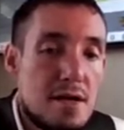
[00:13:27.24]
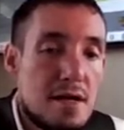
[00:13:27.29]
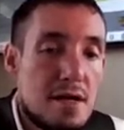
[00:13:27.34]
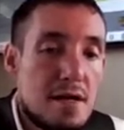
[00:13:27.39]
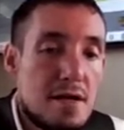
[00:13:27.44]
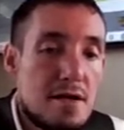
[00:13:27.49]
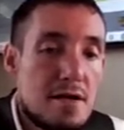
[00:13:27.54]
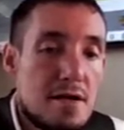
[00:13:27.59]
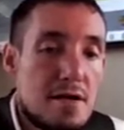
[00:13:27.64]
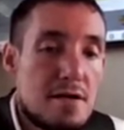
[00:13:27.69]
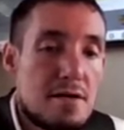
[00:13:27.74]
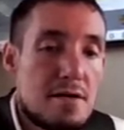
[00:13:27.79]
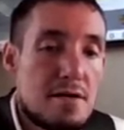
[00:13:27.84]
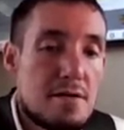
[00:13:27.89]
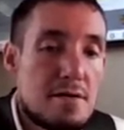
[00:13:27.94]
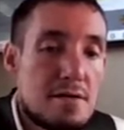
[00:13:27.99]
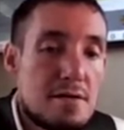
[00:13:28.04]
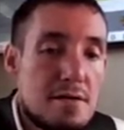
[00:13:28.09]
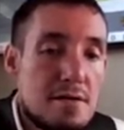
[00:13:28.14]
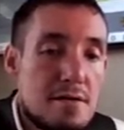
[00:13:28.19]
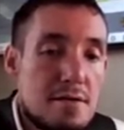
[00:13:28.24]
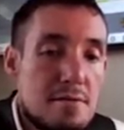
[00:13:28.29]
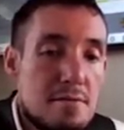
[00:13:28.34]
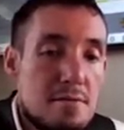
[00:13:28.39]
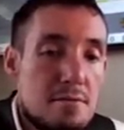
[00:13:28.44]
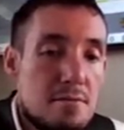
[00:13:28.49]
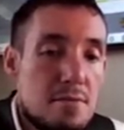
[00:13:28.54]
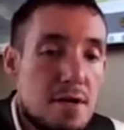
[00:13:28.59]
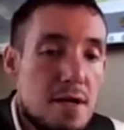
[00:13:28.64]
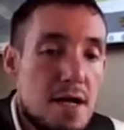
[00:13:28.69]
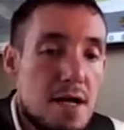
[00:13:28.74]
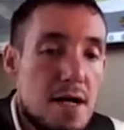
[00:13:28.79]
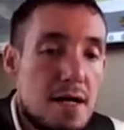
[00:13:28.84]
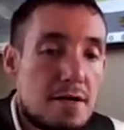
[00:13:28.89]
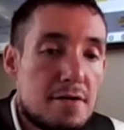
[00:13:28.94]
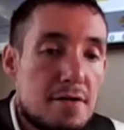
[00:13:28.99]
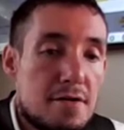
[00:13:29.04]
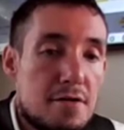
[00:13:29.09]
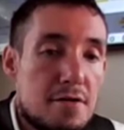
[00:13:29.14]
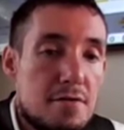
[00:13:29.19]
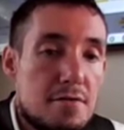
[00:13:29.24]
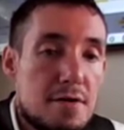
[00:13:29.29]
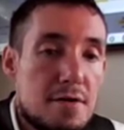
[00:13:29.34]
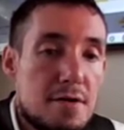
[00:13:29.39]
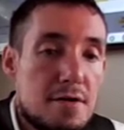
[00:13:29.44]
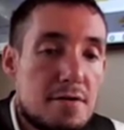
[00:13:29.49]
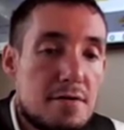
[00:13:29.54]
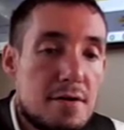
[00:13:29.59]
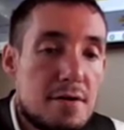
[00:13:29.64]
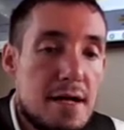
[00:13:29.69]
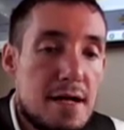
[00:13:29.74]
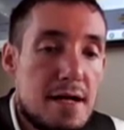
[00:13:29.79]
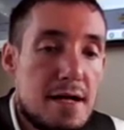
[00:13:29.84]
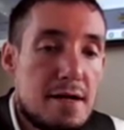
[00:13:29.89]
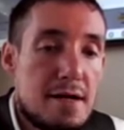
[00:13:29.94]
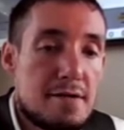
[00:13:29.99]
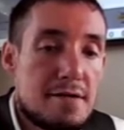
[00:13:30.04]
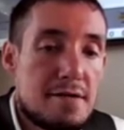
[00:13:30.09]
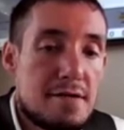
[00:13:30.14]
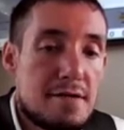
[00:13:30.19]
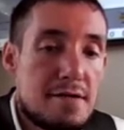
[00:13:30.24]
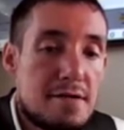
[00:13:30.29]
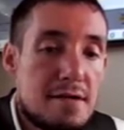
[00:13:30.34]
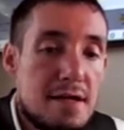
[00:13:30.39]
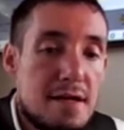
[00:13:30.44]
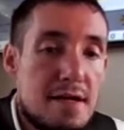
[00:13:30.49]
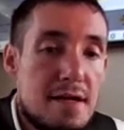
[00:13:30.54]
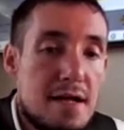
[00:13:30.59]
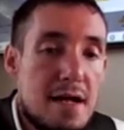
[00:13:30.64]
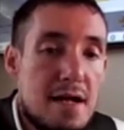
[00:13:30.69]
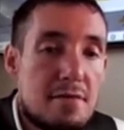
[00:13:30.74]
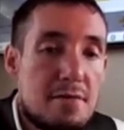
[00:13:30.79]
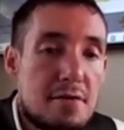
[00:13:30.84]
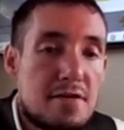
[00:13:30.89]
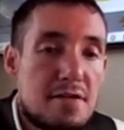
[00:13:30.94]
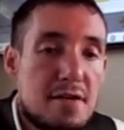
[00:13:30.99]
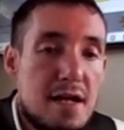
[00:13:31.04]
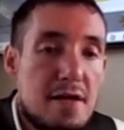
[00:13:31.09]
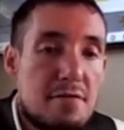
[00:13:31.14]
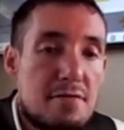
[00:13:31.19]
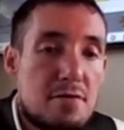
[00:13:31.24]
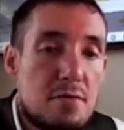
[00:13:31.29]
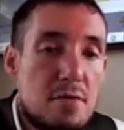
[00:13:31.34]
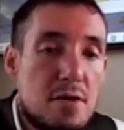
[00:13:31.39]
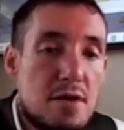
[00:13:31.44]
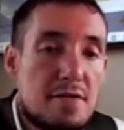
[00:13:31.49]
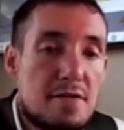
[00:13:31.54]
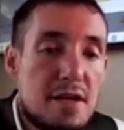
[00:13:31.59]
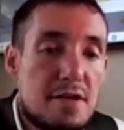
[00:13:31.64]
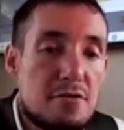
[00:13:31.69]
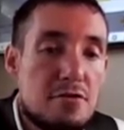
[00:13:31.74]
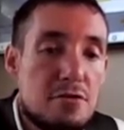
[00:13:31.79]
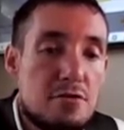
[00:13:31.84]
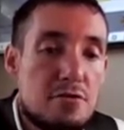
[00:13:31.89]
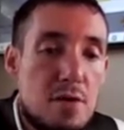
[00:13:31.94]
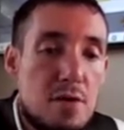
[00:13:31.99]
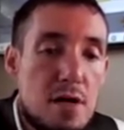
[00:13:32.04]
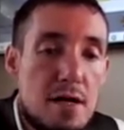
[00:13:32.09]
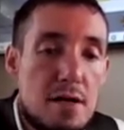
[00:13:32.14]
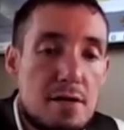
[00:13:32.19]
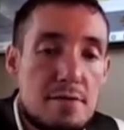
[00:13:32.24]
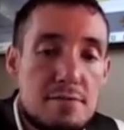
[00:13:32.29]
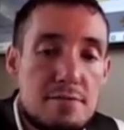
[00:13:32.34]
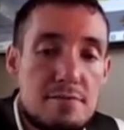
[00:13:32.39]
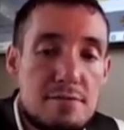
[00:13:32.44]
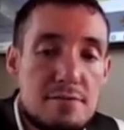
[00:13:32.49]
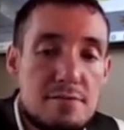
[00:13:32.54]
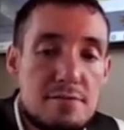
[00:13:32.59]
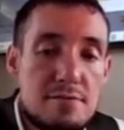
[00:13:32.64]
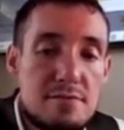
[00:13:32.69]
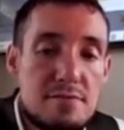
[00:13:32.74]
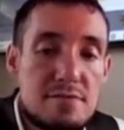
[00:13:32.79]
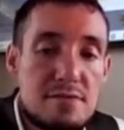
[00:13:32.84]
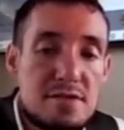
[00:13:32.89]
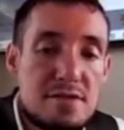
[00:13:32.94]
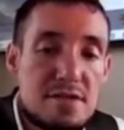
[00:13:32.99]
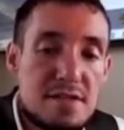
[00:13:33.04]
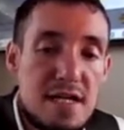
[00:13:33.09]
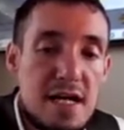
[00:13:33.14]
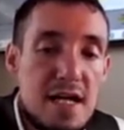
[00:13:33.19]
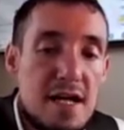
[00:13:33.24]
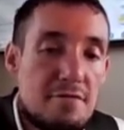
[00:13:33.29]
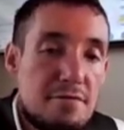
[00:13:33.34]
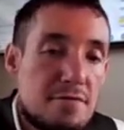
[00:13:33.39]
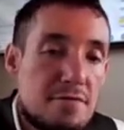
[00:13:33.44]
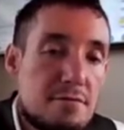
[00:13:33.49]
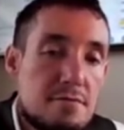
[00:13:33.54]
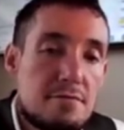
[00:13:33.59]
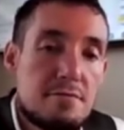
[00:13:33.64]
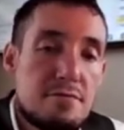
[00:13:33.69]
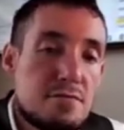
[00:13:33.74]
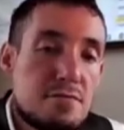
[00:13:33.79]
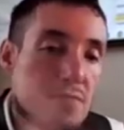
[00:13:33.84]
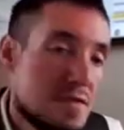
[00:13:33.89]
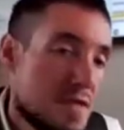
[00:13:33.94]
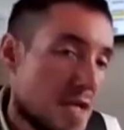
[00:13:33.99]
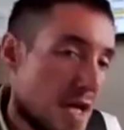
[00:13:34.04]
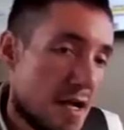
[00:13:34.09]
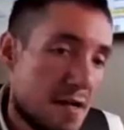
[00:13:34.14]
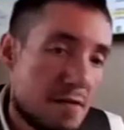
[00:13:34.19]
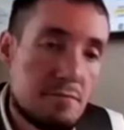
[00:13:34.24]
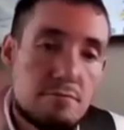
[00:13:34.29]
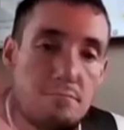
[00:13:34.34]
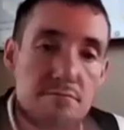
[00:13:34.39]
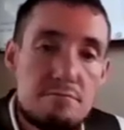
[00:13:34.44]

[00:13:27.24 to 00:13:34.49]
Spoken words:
Here, block new requests. And then I would save the ones I do want. Save. Done.